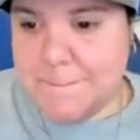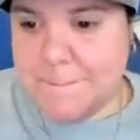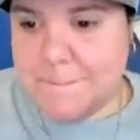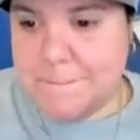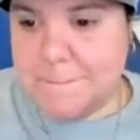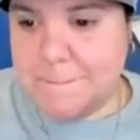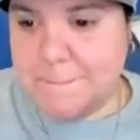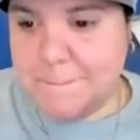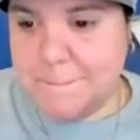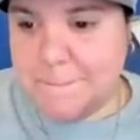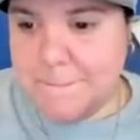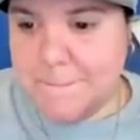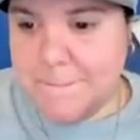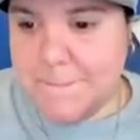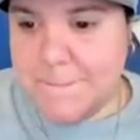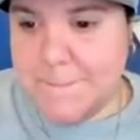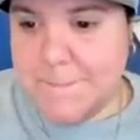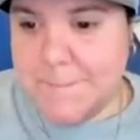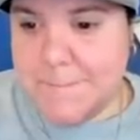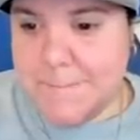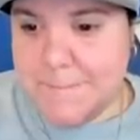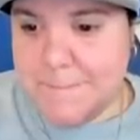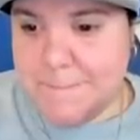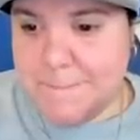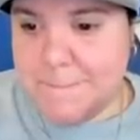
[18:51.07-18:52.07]

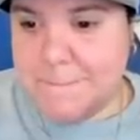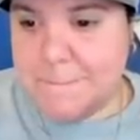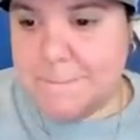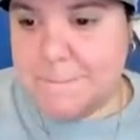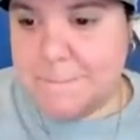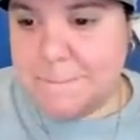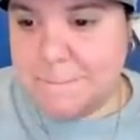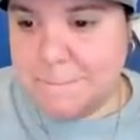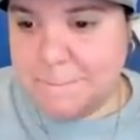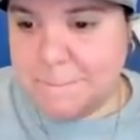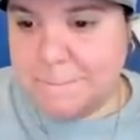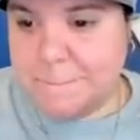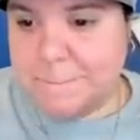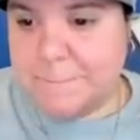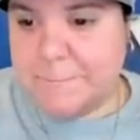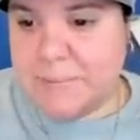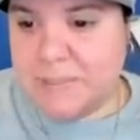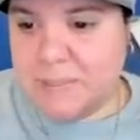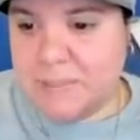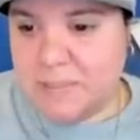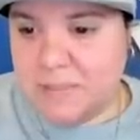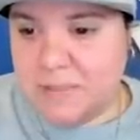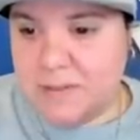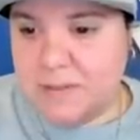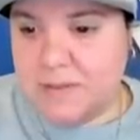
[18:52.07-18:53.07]

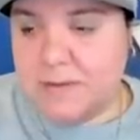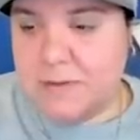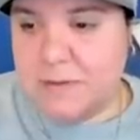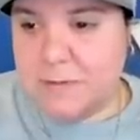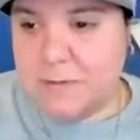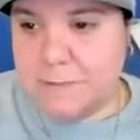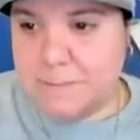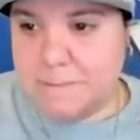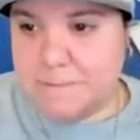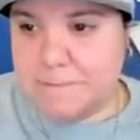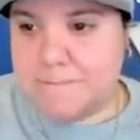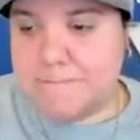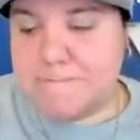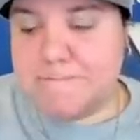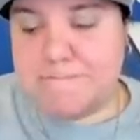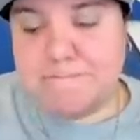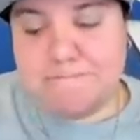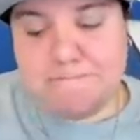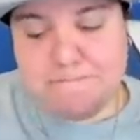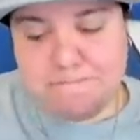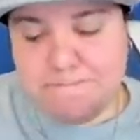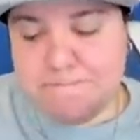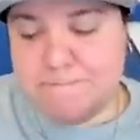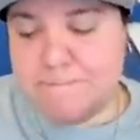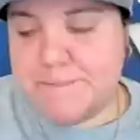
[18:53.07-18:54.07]

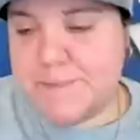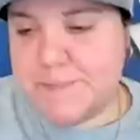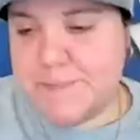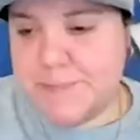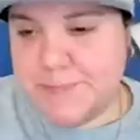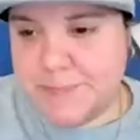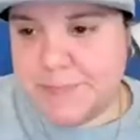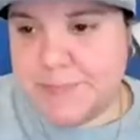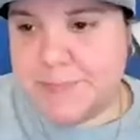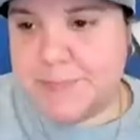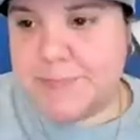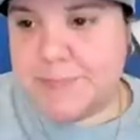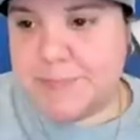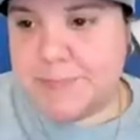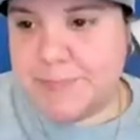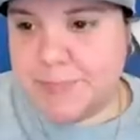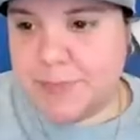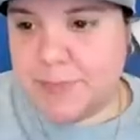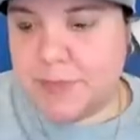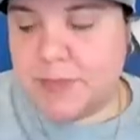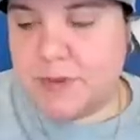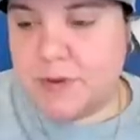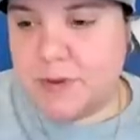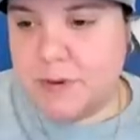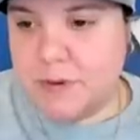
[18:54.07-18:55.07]

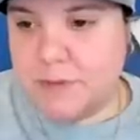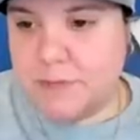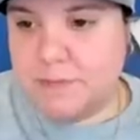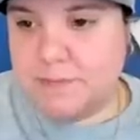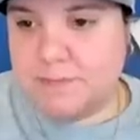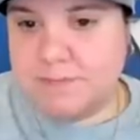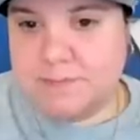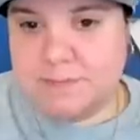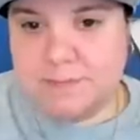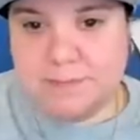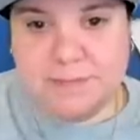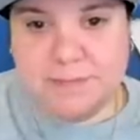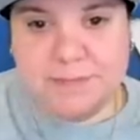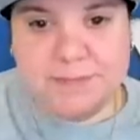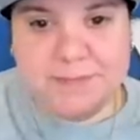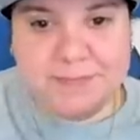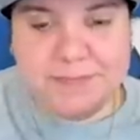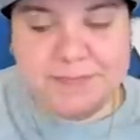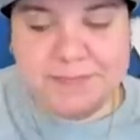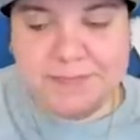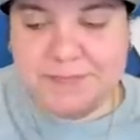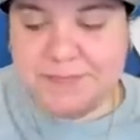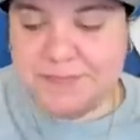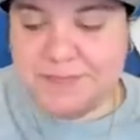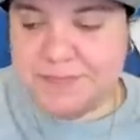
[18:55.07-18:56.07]

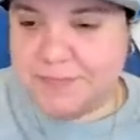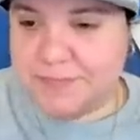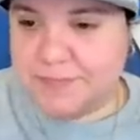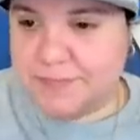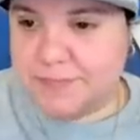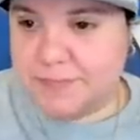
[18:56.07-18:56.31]
No words are spoken by the person on screen.